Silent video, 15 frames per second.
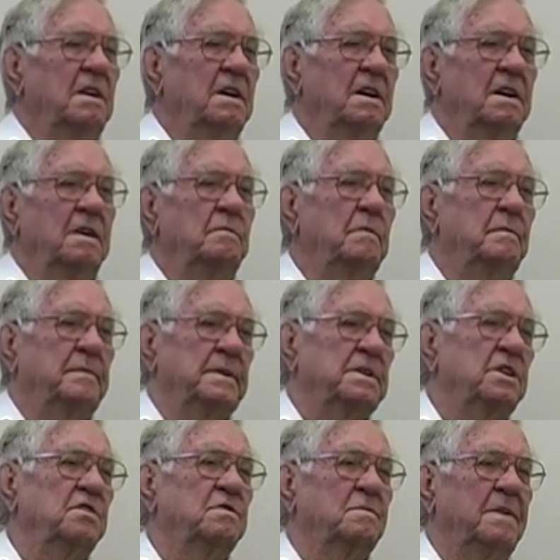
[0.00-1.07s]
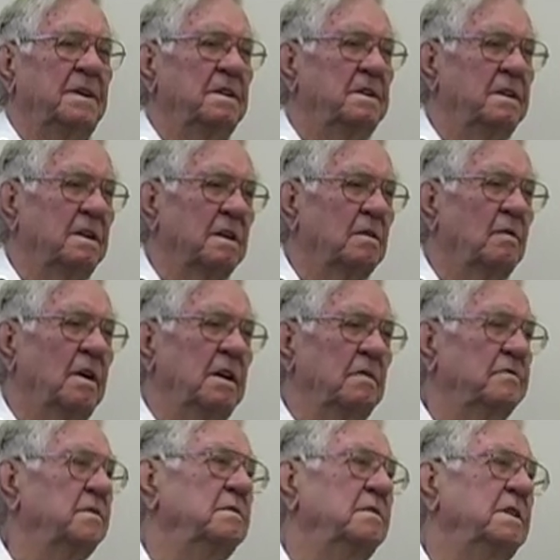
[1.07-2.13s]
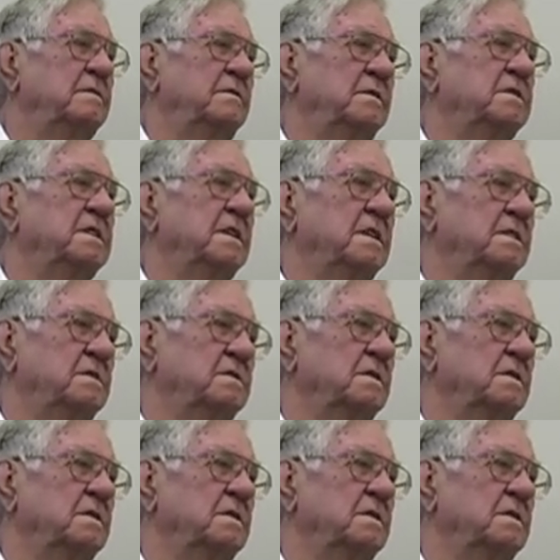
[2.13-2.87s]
and we participated in quite a few different things